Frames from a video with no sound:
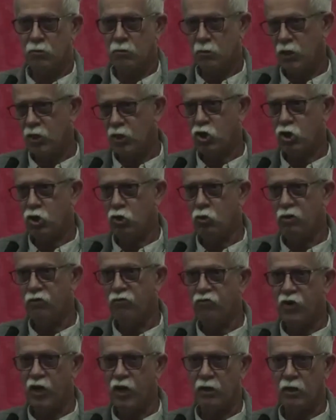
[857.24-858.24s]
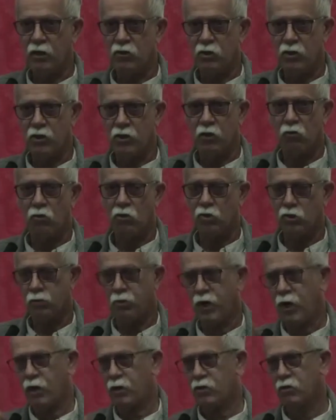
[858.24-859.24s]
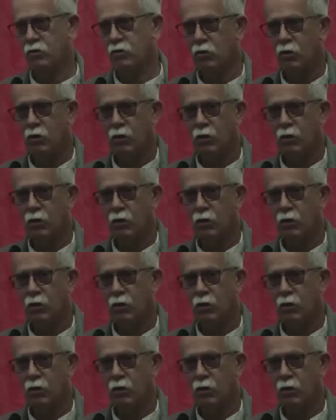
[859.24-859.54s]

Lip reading: issue of dignity and respect.